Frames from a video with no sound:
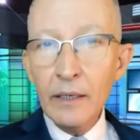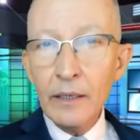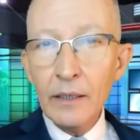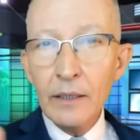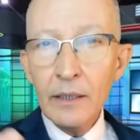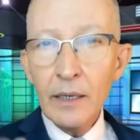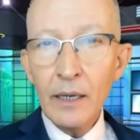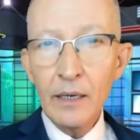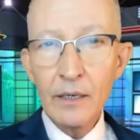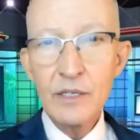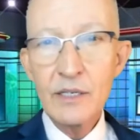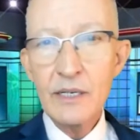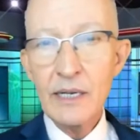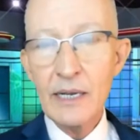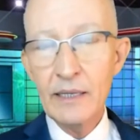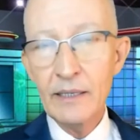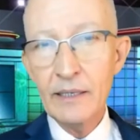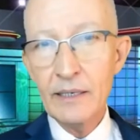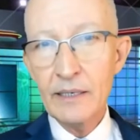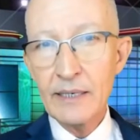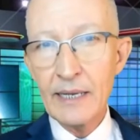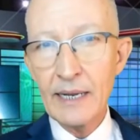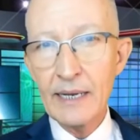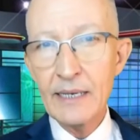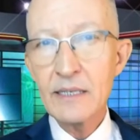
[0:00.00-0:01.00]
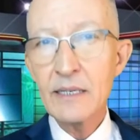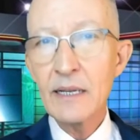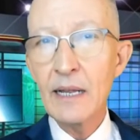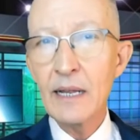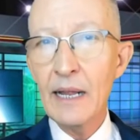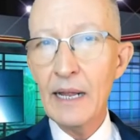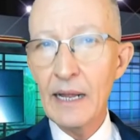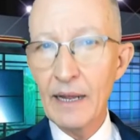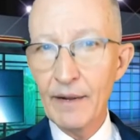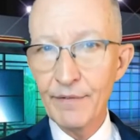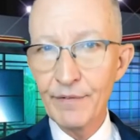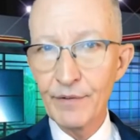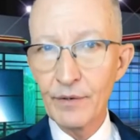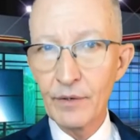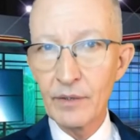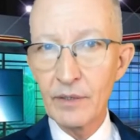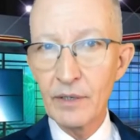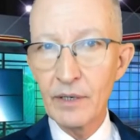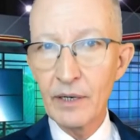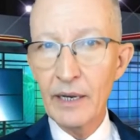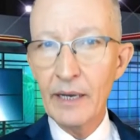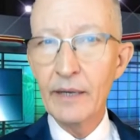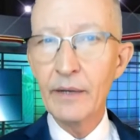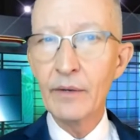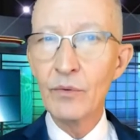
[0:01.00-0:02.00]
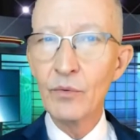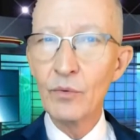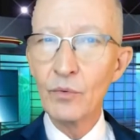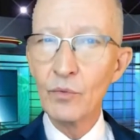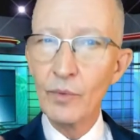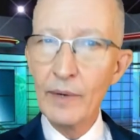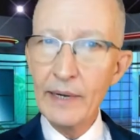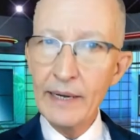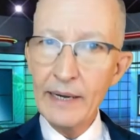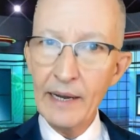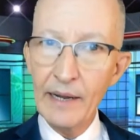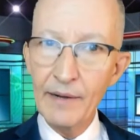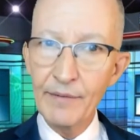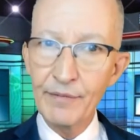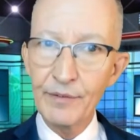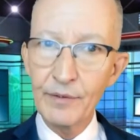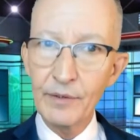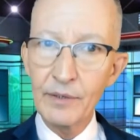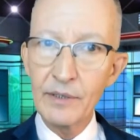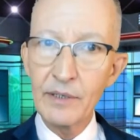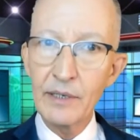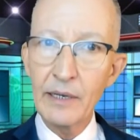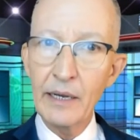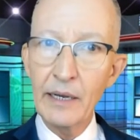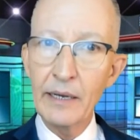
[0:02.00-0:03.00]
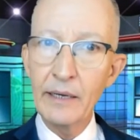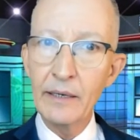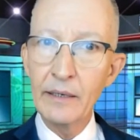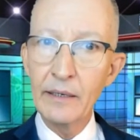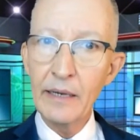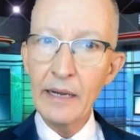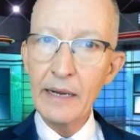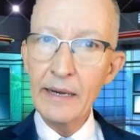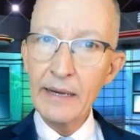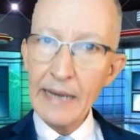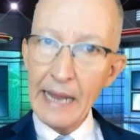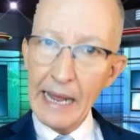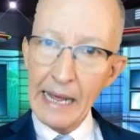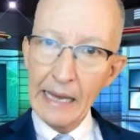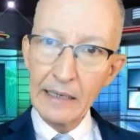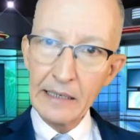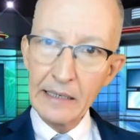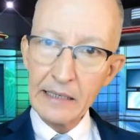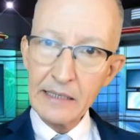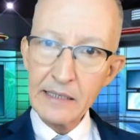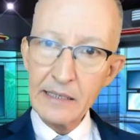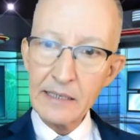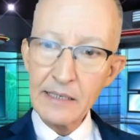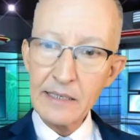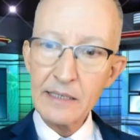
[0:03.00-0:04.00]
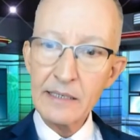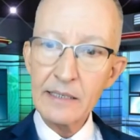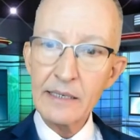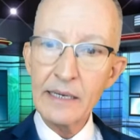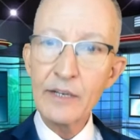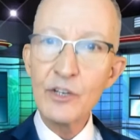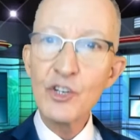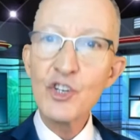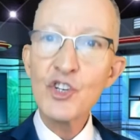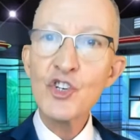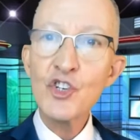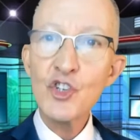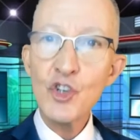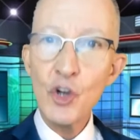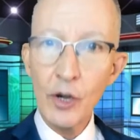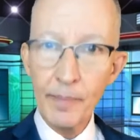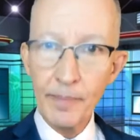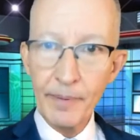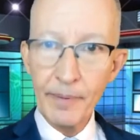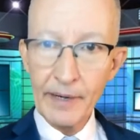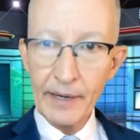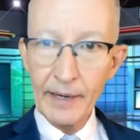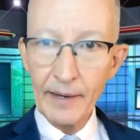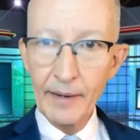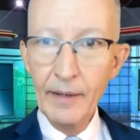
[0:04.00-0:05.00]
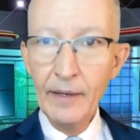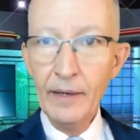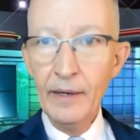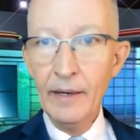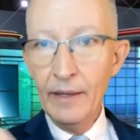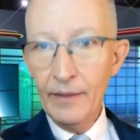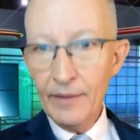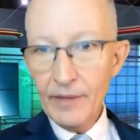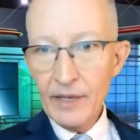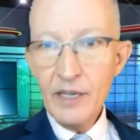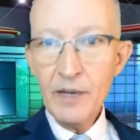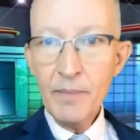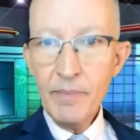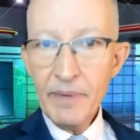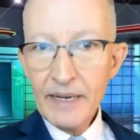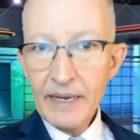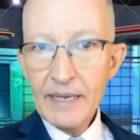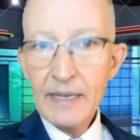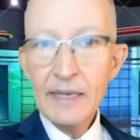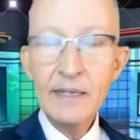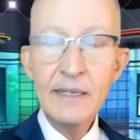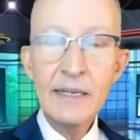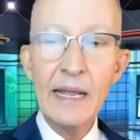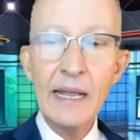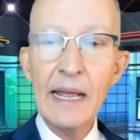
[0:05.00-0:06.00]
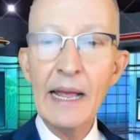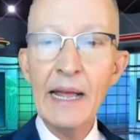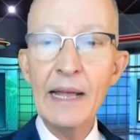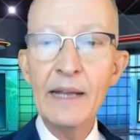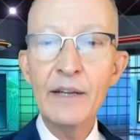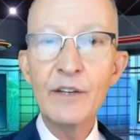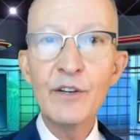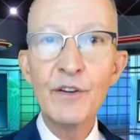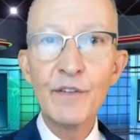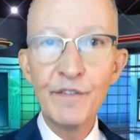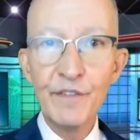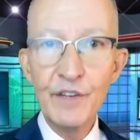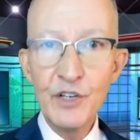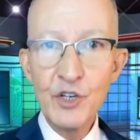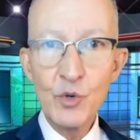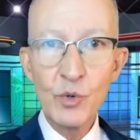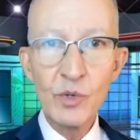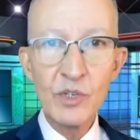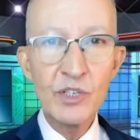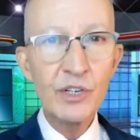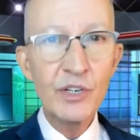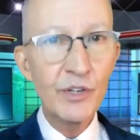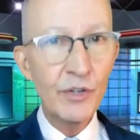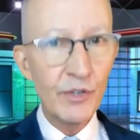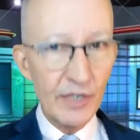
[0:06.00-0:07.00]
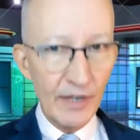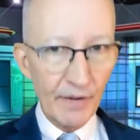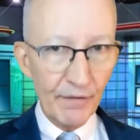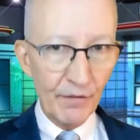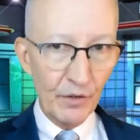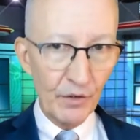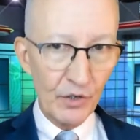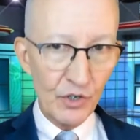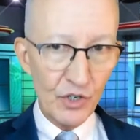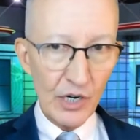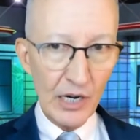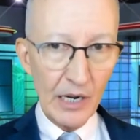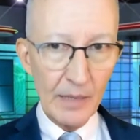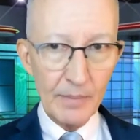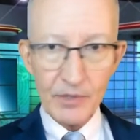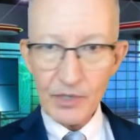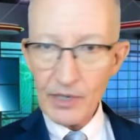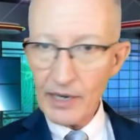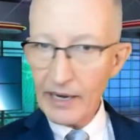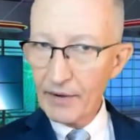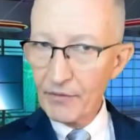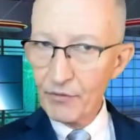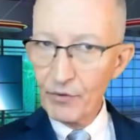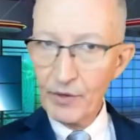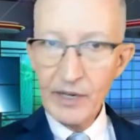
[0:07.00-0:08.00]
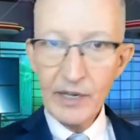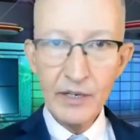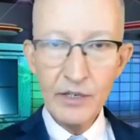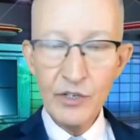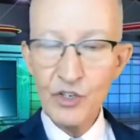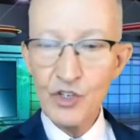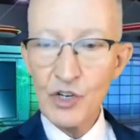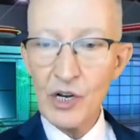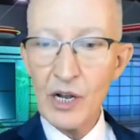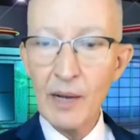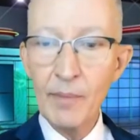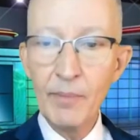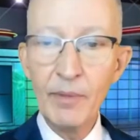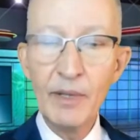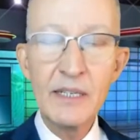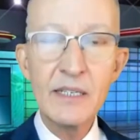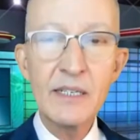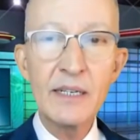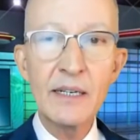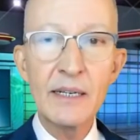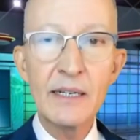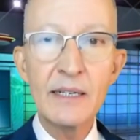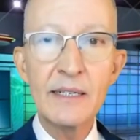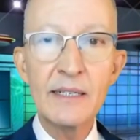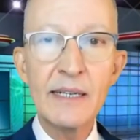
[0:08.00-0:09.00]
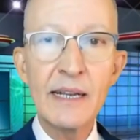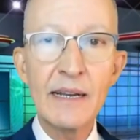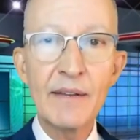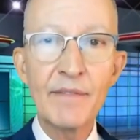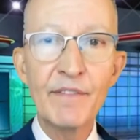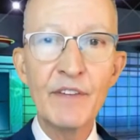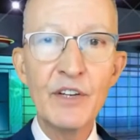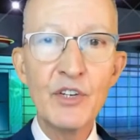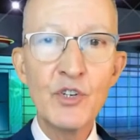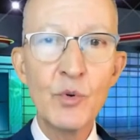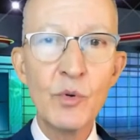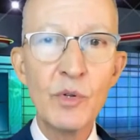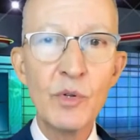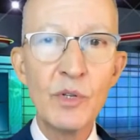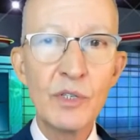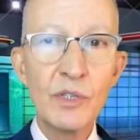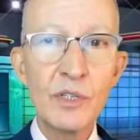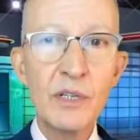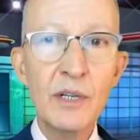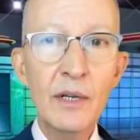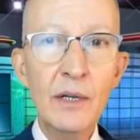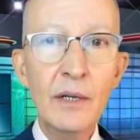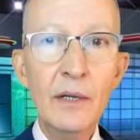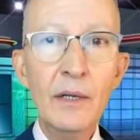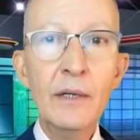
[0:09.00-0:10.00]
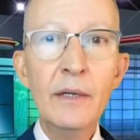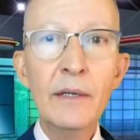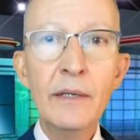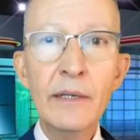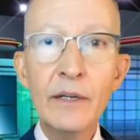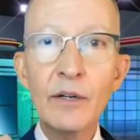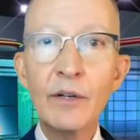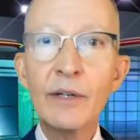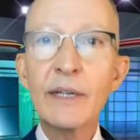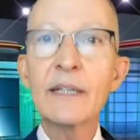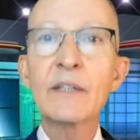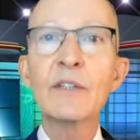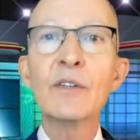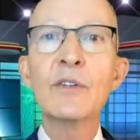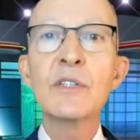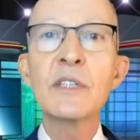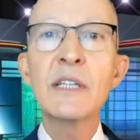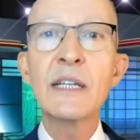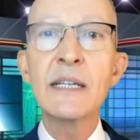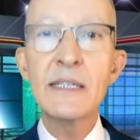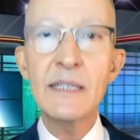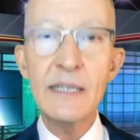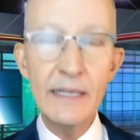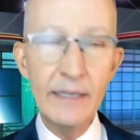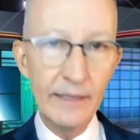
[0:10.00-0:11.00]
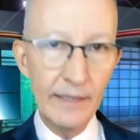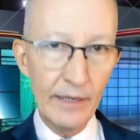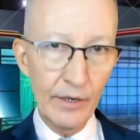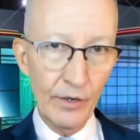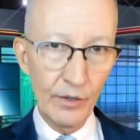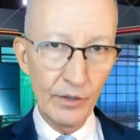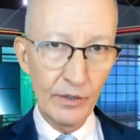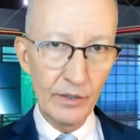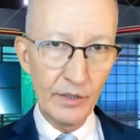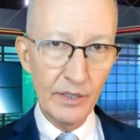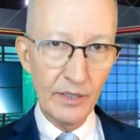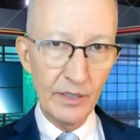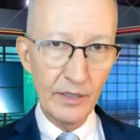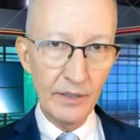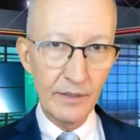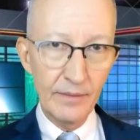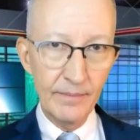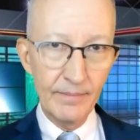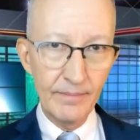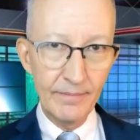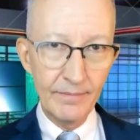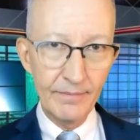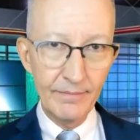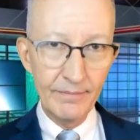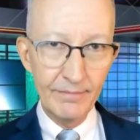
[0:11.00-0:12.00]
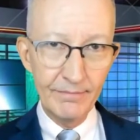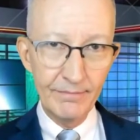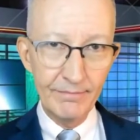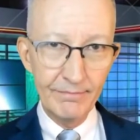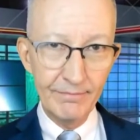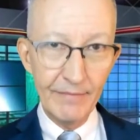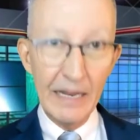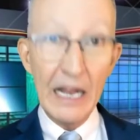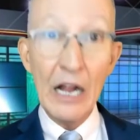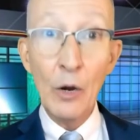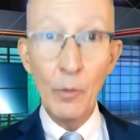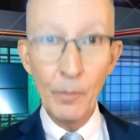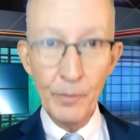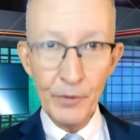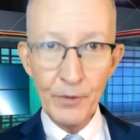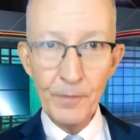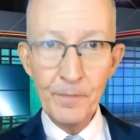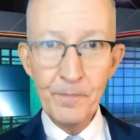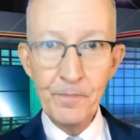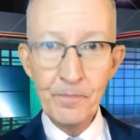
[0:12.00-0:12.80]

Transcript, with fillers: Understand that it takes effort and re-effort and analysis and sharpening. Then you begin to add your visuals to your different jobs. Every job listing can take visuals. You know, get those things in there to help you.